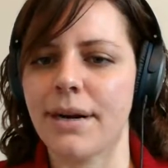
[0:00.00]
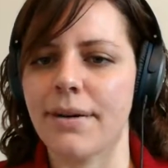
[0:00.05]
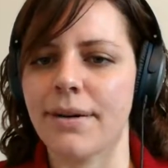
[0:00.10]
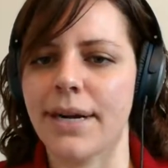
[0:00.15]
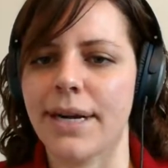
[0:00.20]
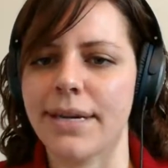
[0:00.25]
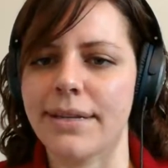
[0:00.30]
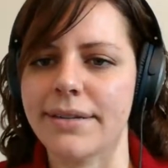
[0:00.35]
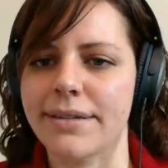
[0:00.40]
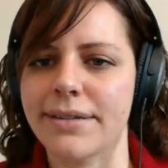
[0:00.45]
All
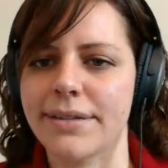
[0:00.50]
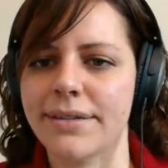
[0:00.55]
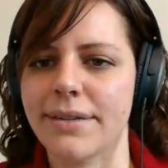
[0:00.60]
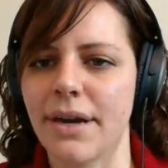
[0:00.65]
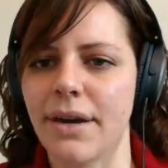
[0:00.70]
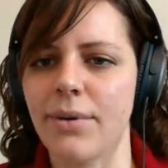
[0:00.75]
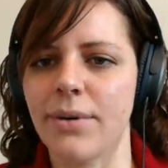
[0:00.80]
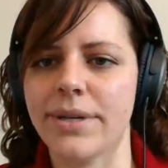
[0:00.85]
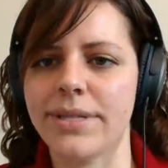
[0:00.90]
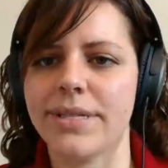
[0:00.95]
right.
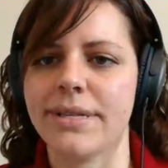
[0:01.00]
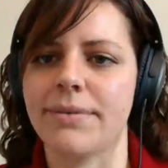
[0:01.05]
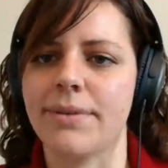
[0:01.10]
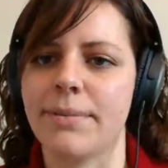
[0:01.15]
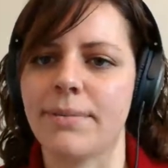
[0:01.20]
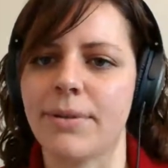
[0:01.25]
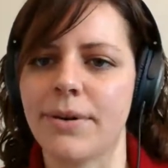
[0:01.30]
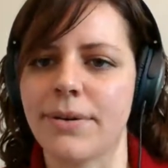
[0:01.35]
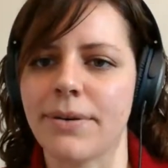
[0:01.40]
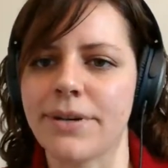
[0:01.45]
Oh, I see
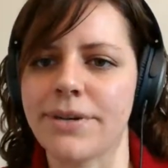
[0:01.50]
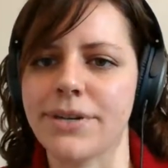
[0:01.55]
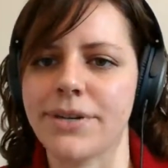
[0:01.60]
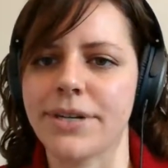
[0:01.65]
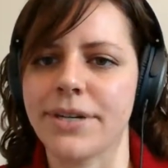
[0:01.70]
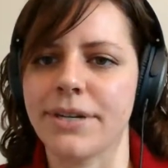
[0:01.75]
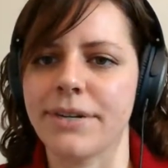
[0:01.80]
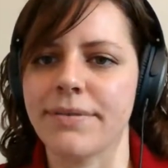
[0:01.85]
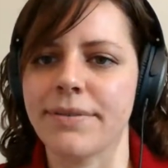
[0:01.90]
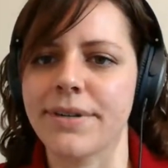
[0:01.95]
one more
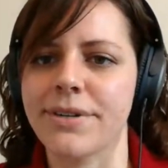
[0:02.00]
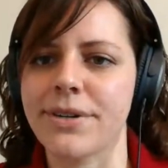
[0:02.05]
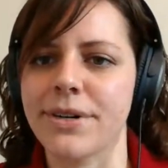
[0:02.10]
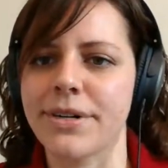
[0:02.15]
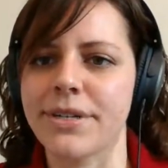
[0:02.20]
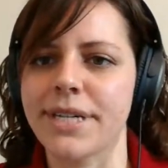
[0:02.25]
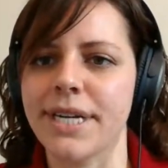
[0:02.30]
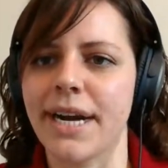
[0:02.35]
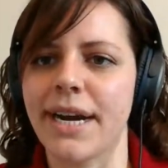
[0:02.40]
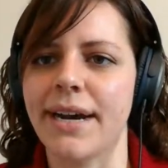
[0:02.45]
question here,
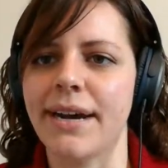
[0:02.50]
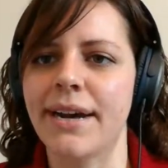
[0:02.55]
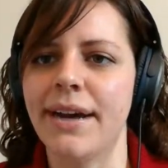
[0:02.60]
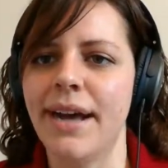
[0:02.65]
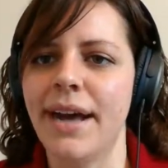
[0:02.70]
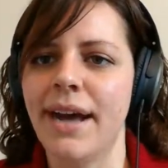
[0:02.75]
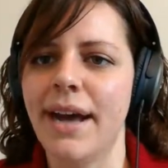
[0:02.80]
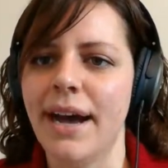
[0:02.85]
Richard. Yeah.